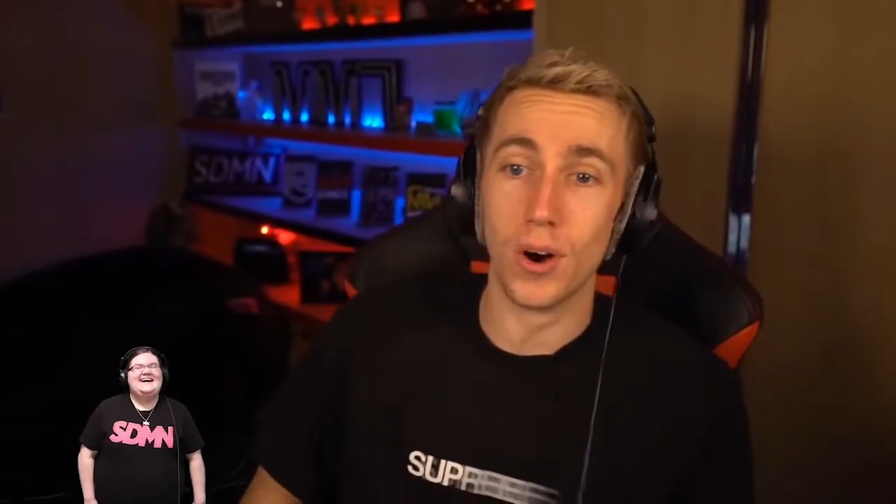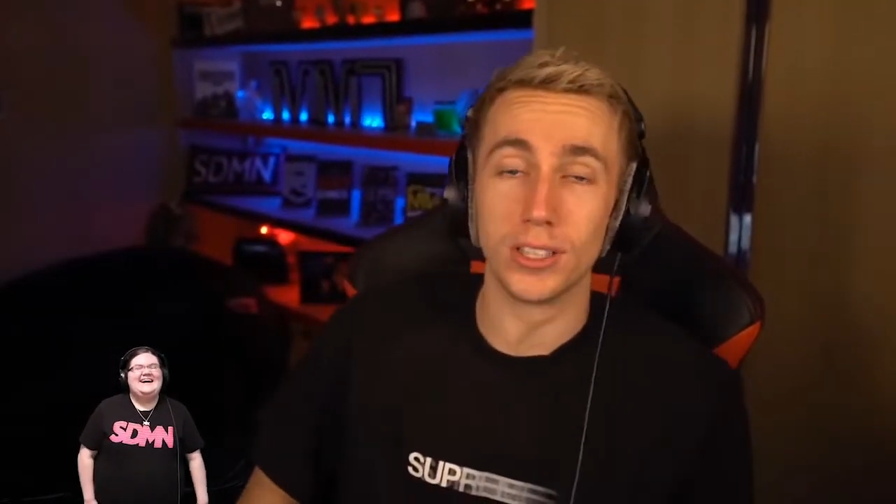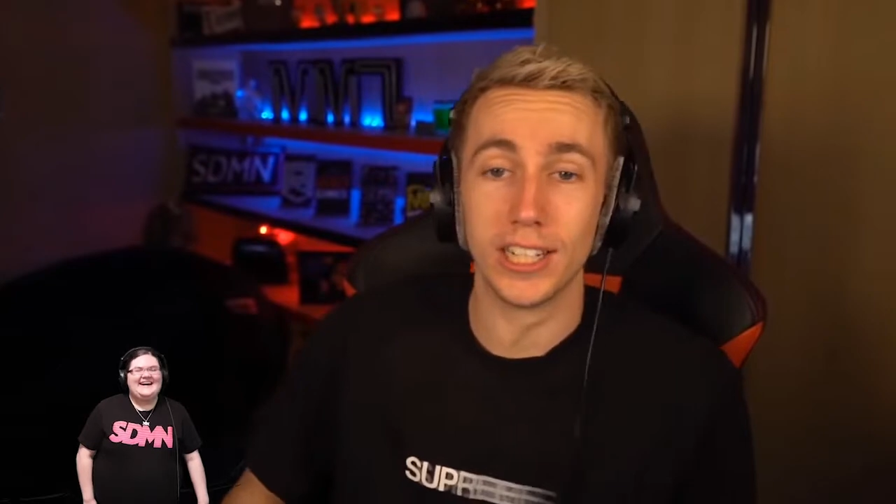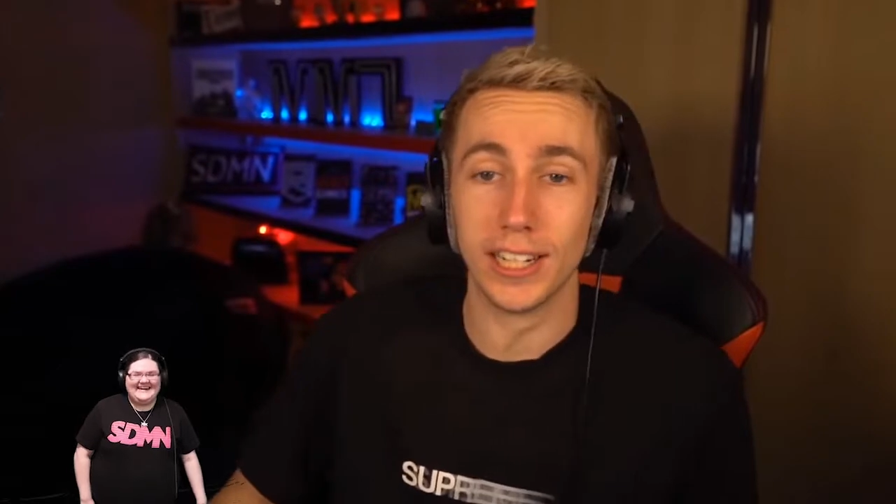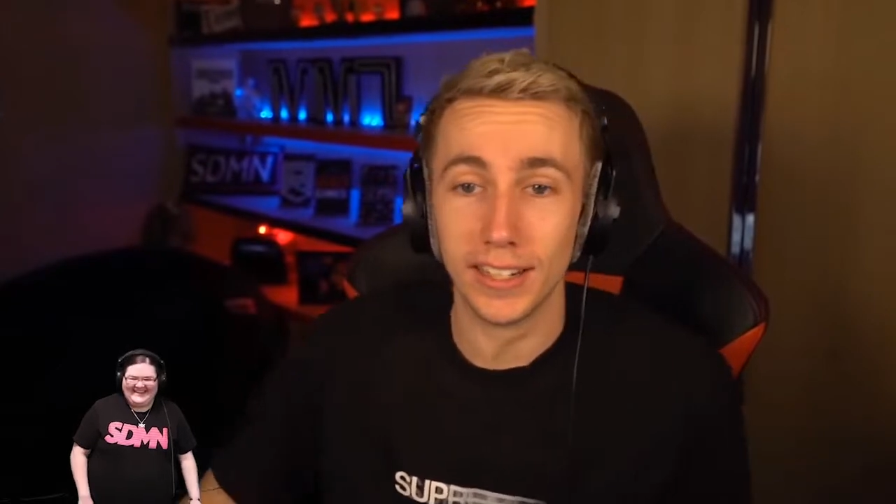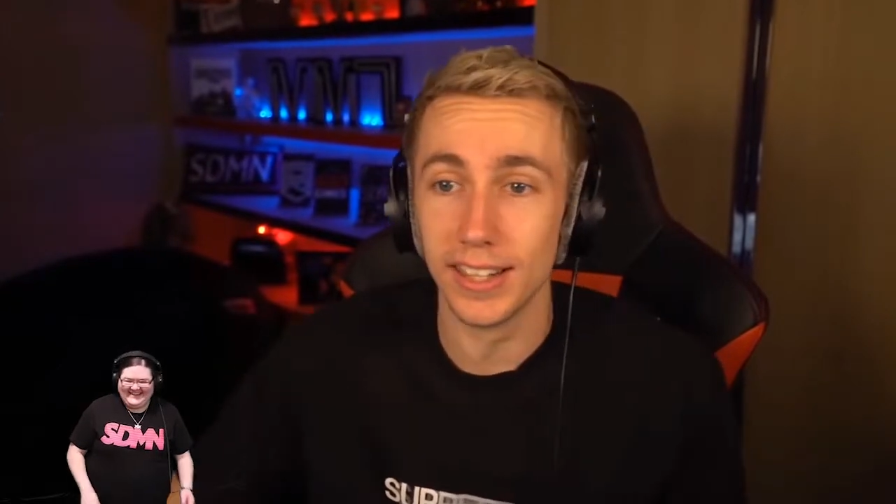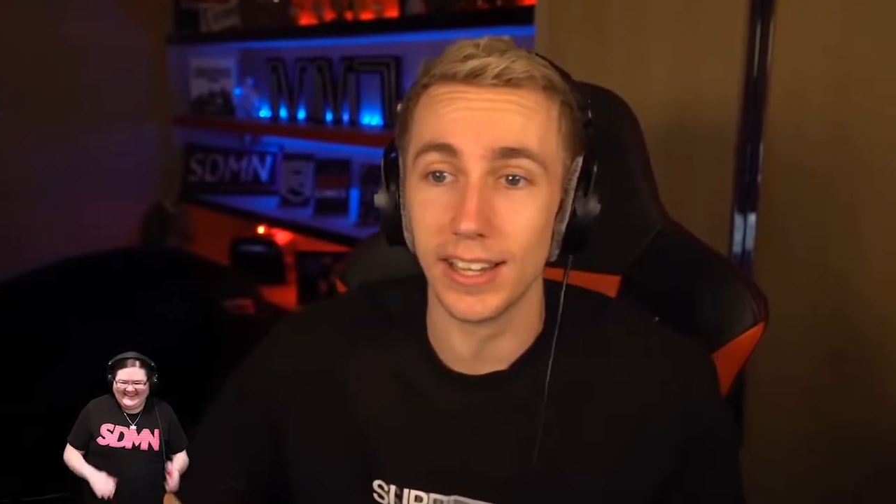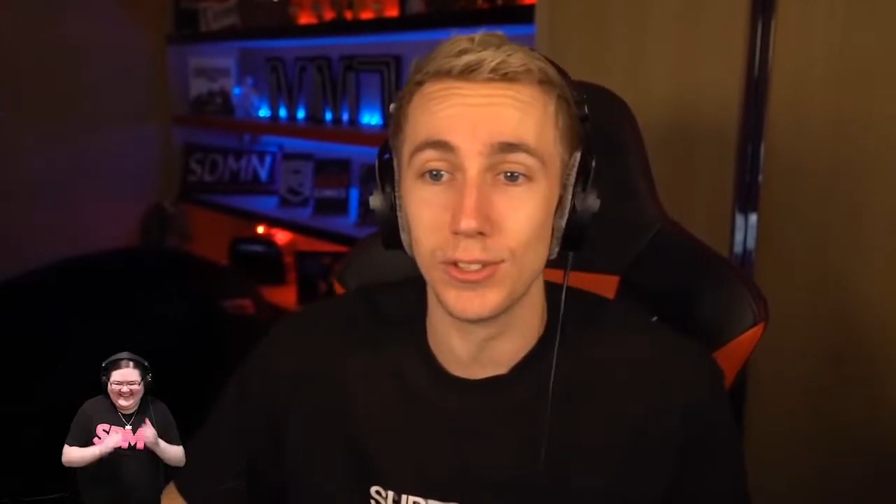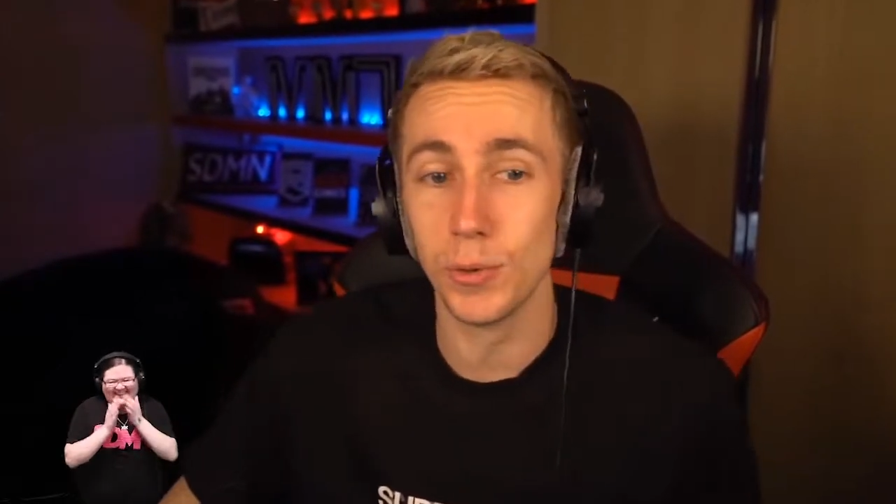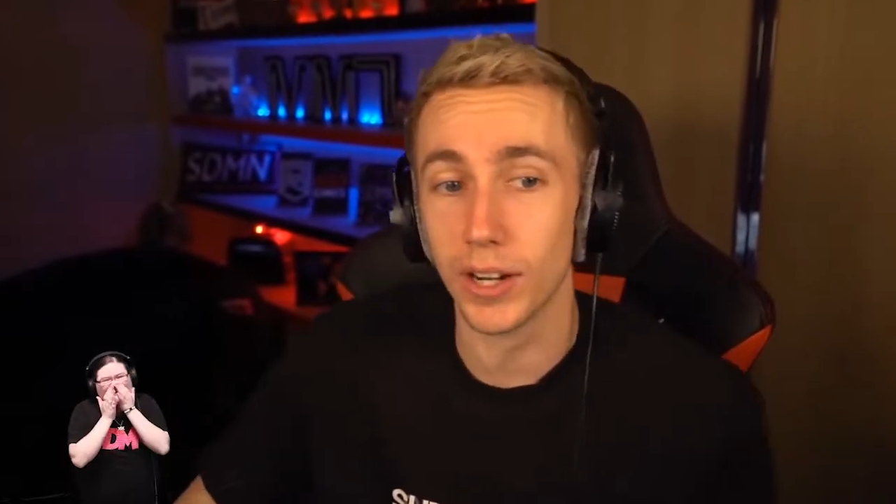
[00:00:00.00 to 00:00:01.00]
watching.
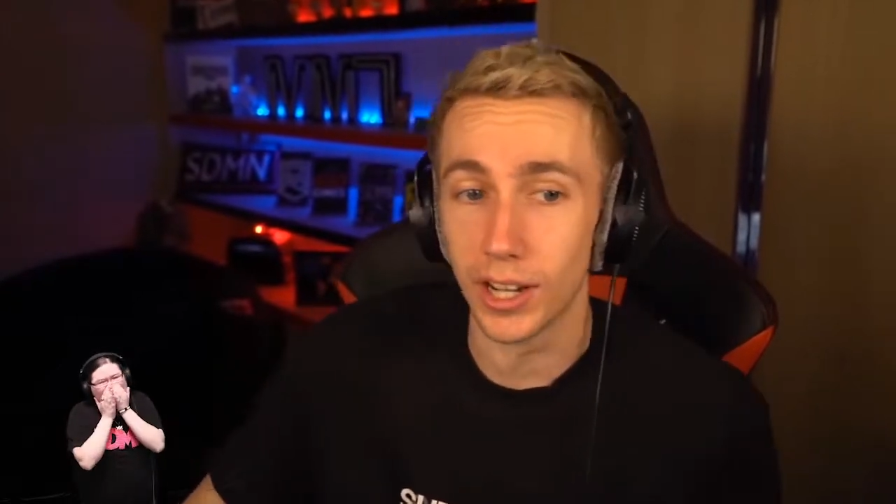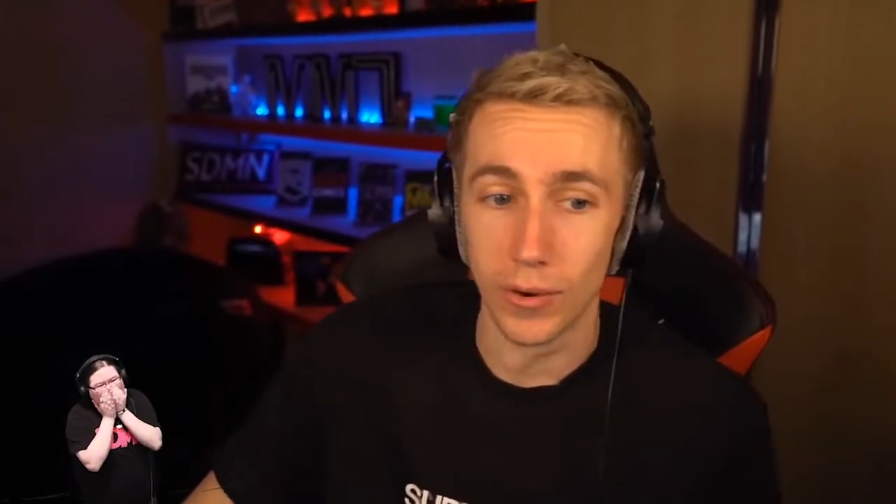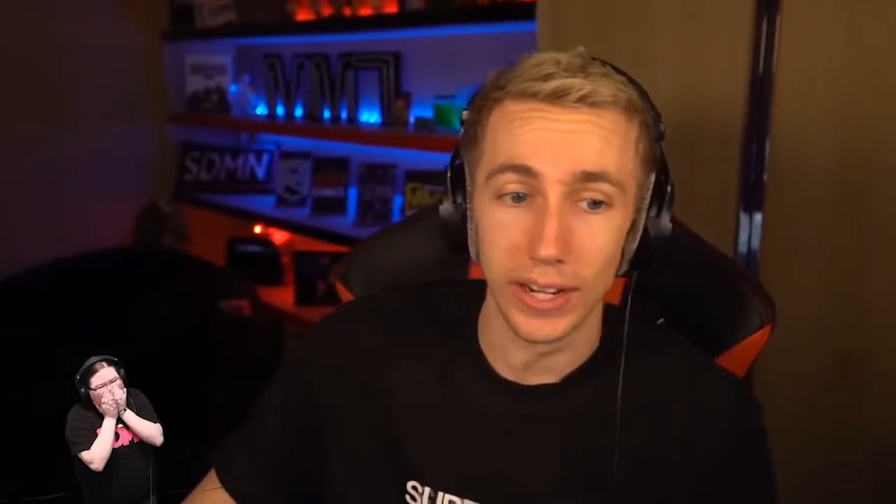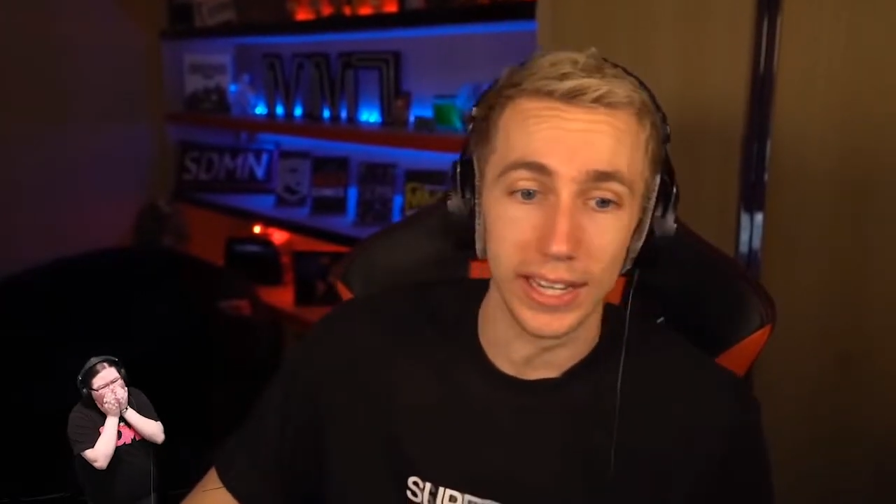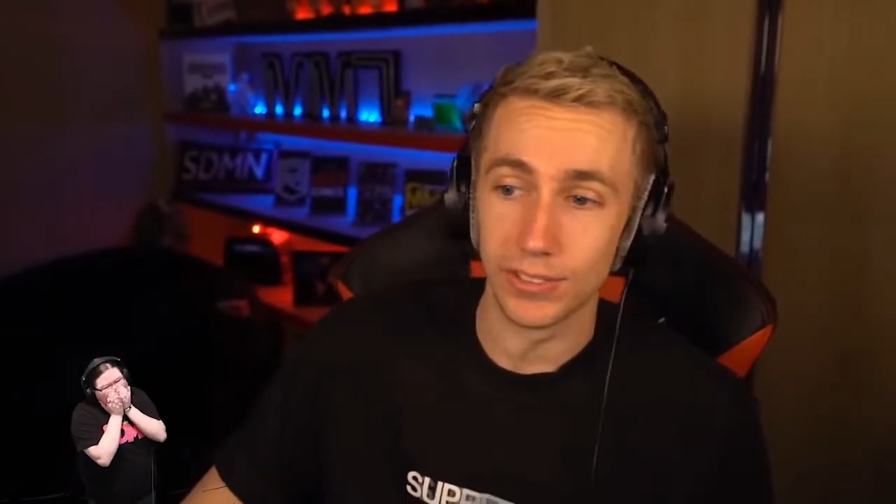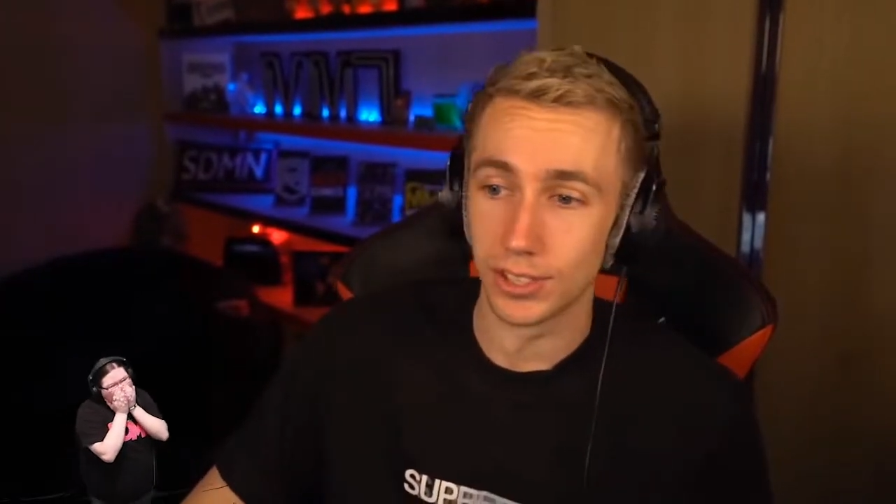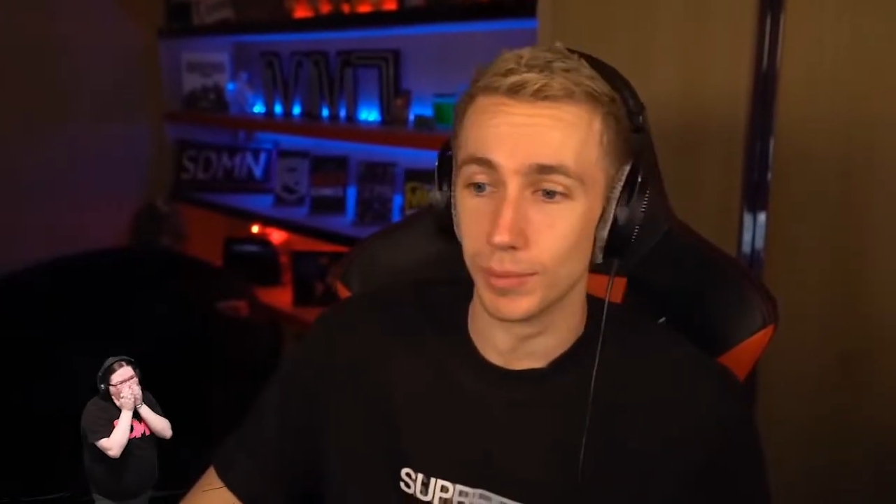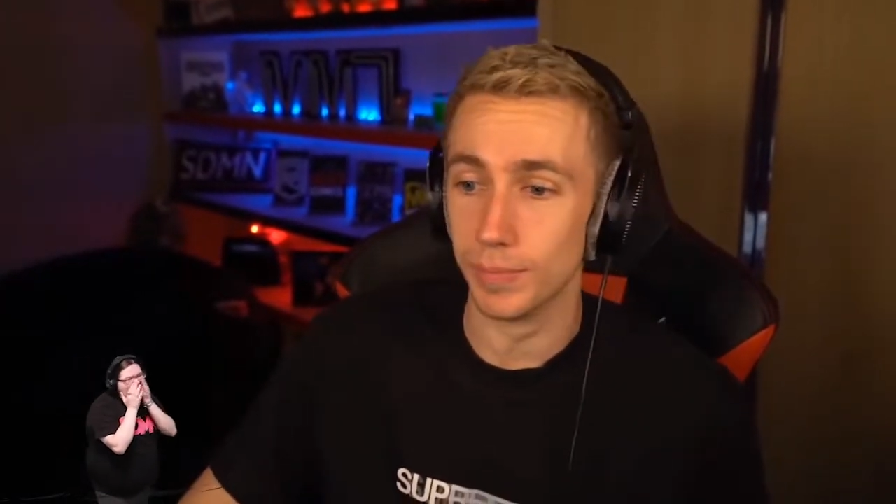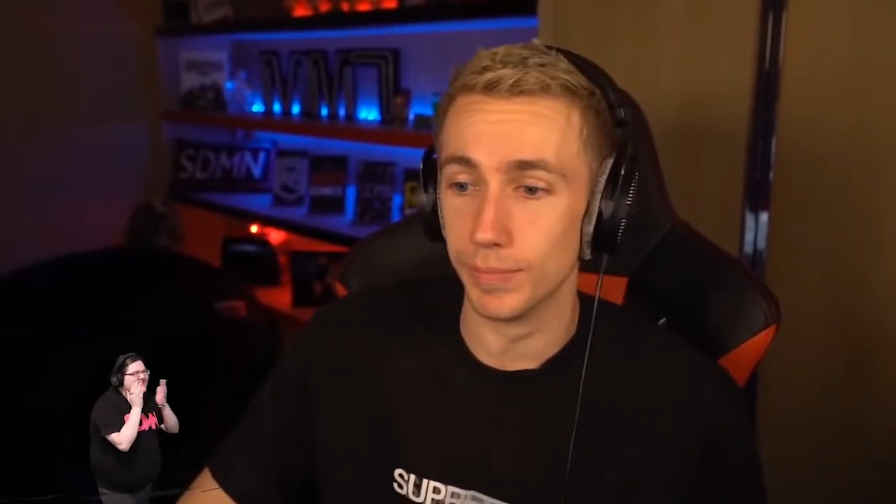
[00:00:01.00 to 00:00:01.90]
If you want to go leave some